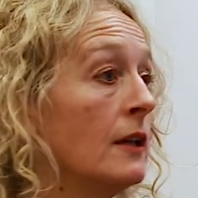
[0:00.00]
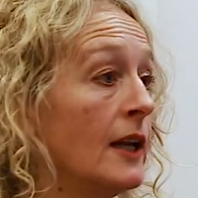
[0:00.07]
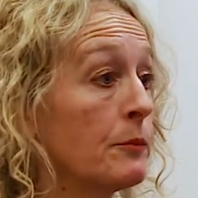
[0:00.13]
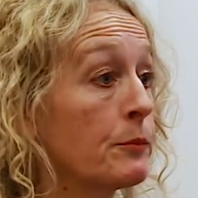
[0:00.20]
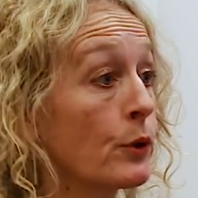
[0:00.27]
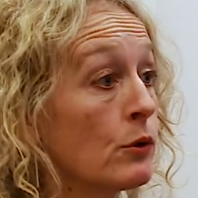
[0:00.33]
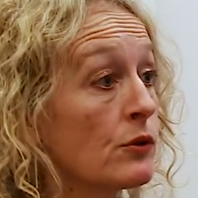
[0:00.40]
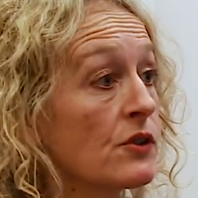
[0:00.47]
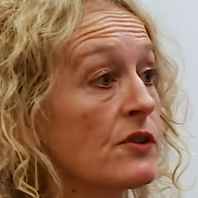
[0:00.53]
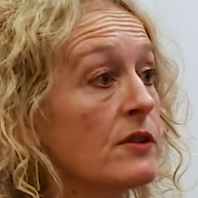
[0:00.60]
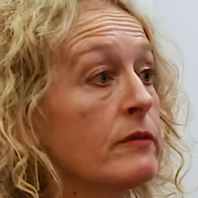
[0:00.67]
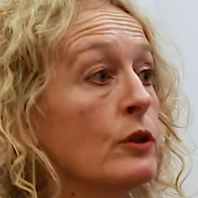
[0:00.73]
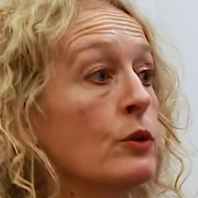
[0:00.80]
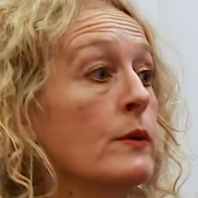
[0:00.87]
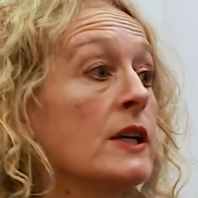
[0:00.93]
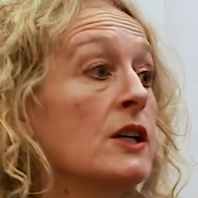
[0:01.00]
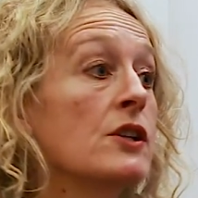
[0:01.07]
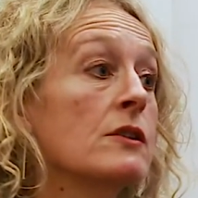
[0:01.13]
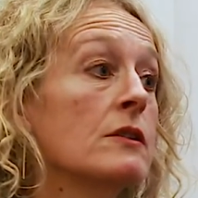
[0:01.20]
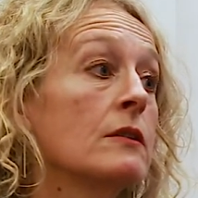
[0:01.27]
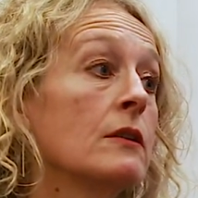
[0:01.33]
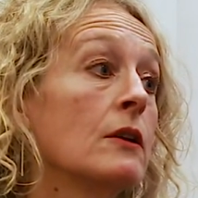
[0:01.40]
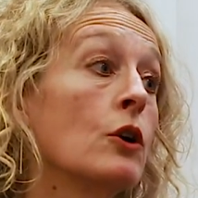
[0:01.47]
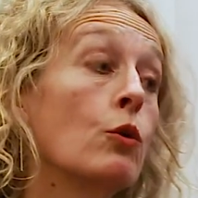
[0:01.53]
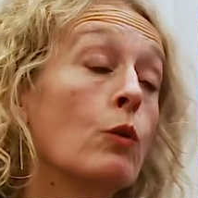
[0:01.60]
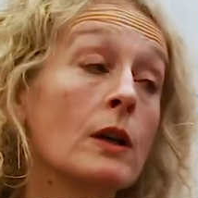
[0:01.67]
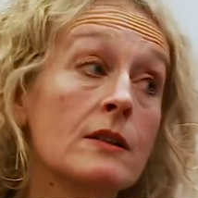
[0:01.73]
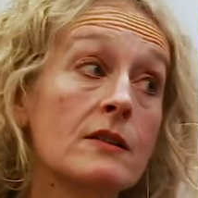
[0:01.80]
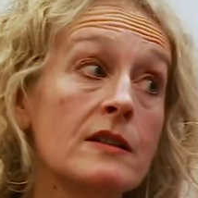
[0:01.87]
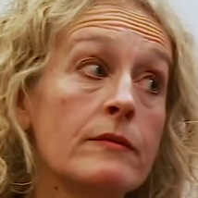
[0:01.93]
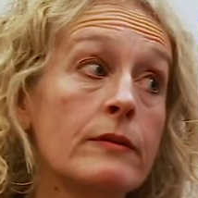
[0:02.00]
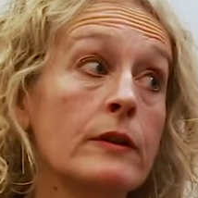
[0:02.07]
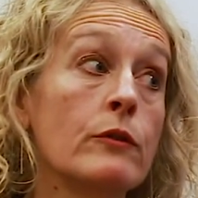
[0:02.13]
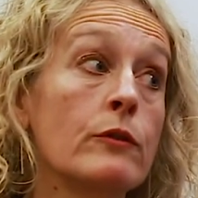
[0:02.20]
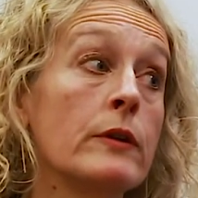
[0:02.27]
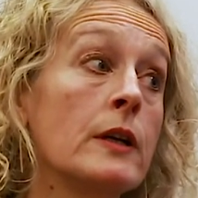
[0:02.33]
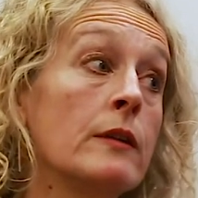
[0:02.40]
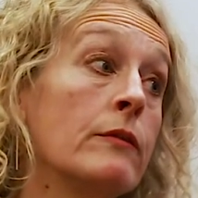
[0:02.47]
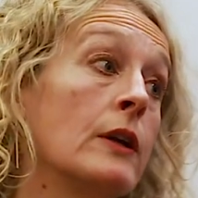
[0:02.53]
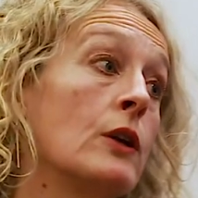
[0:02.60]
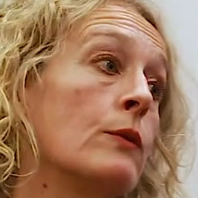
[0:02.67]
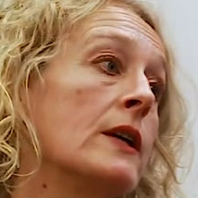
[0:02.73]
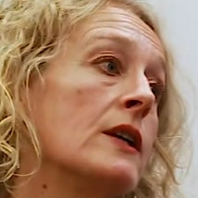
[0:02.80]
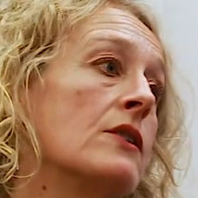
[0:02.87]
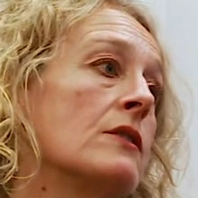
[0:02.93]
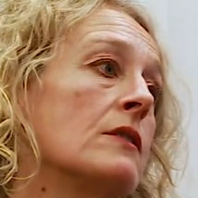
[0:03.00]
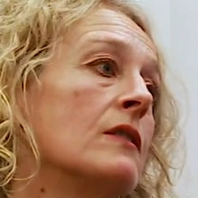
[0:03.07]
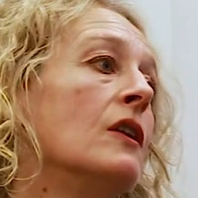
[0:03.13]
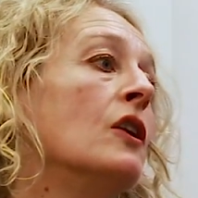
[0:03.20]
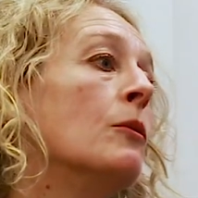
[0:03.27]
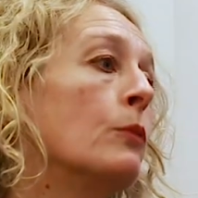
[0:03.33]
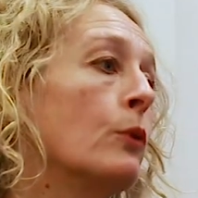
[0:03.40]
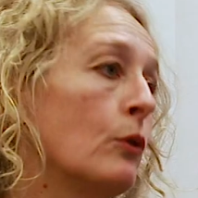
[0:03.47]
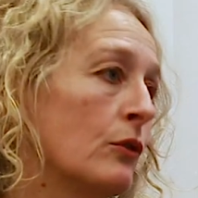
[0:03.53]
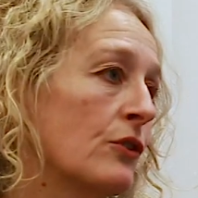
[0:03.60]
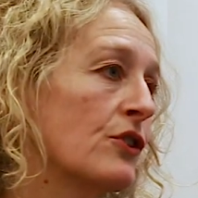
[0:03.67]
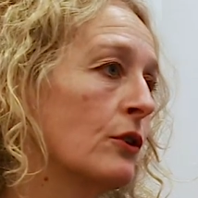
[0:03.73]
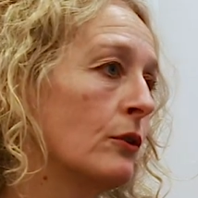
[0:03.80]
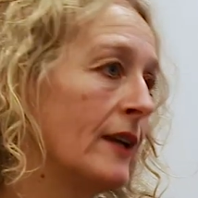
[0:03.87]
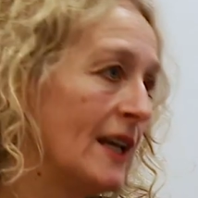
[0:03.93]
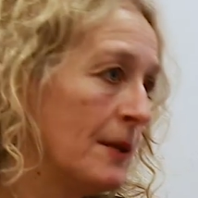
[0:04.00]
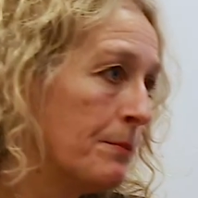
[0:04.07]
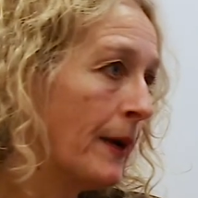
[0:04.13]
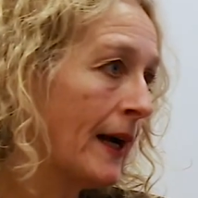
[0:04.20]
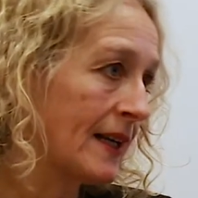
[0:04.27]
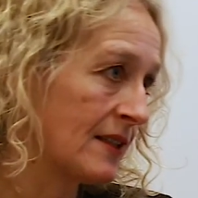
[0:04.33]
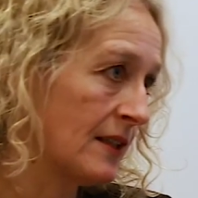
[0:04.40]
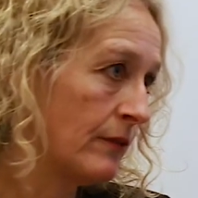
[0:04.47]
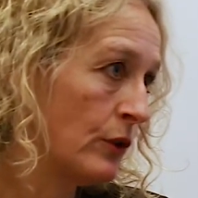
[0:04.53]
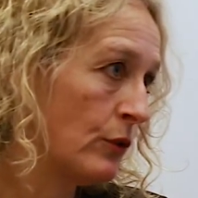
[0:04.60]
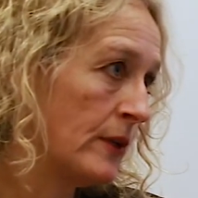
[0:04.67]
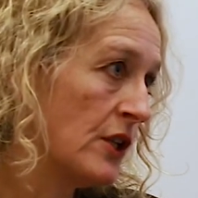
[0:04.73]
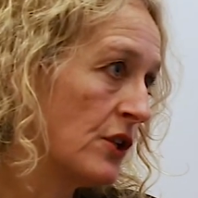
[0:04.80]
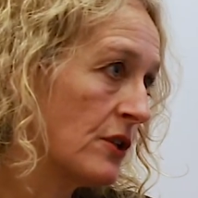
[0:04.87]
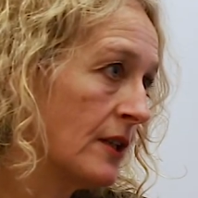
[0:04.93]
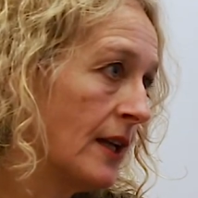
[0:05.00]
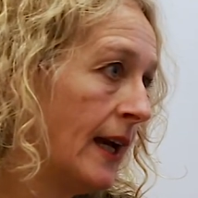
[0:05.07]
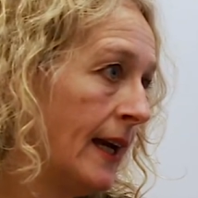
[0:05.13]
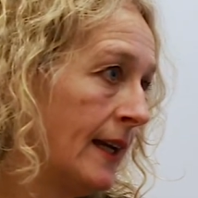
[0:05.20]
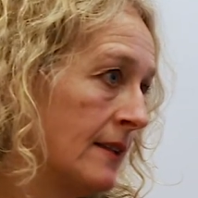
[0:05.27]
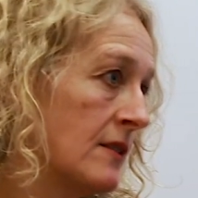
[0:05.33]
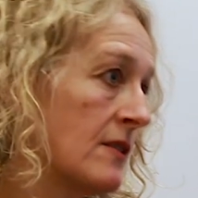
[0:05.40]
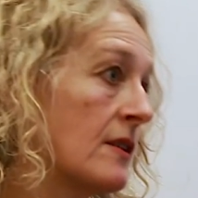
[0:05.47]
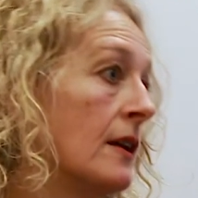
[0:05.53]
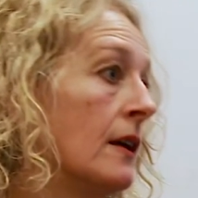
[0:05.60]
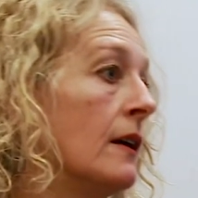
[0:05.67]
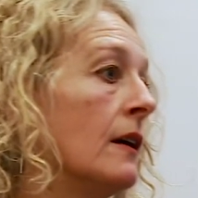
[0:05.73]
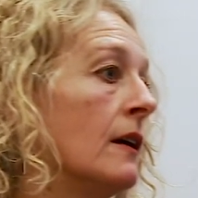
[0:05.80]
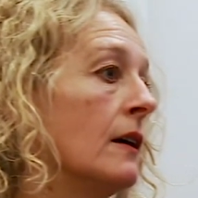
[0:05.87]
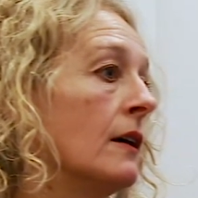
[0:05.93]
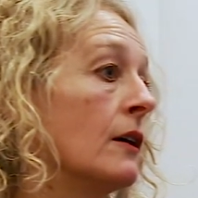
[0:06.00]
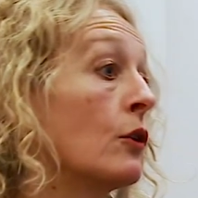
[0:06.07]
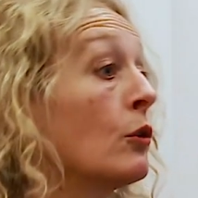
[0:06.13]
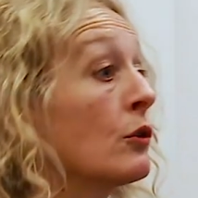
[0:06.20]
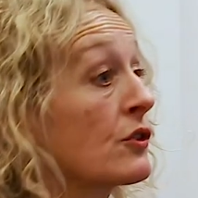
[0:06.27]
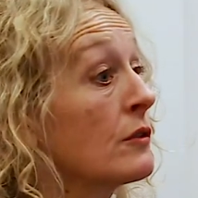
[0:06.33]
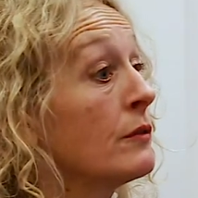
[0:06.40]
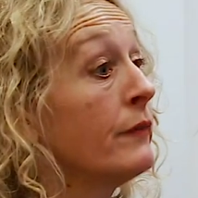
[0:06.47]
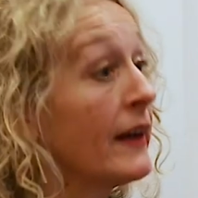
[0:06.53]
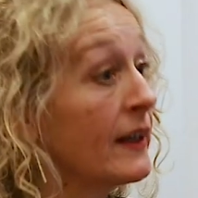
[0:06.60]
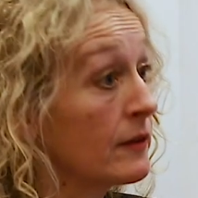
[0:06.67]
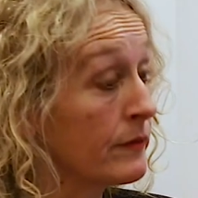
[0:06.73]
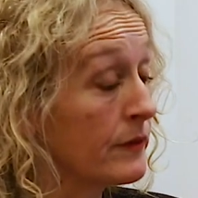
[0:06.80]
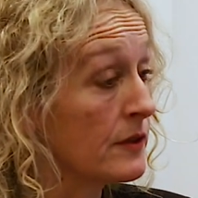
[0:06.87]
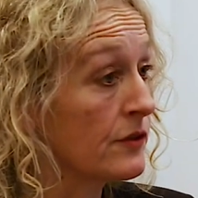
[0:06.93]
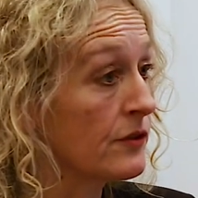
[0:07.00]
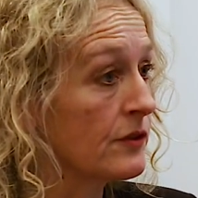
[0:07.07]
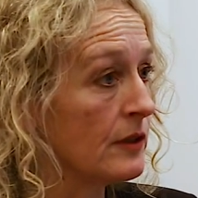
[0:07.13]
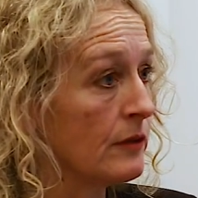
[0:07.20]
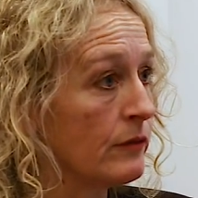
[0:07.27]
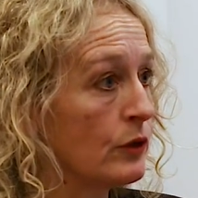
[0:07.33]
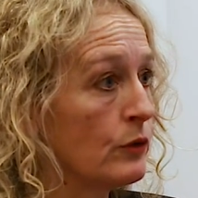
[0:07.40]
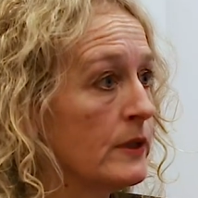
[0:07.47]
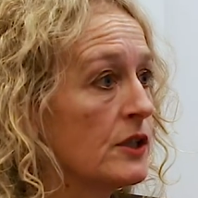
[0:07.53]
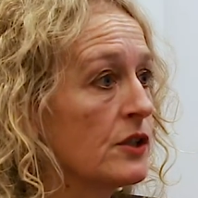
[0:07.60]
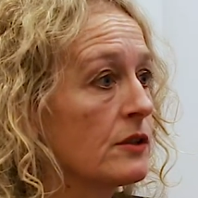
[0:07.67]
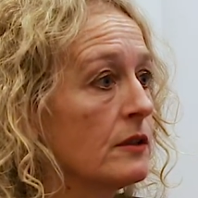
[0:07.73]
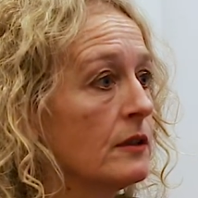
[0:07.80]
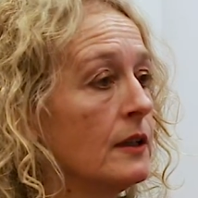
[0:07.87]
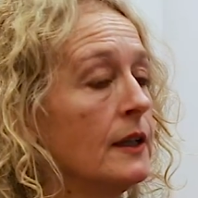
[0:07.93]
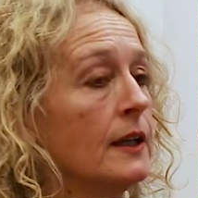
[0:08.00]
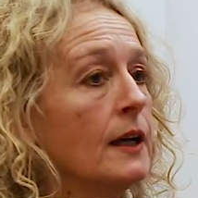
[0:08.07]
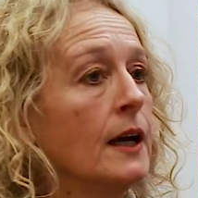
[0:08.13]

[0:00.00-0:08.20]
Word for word: like process evaluation, qualitative evaluation, but also impact evaluation and uh, cost effectiveness evaluation.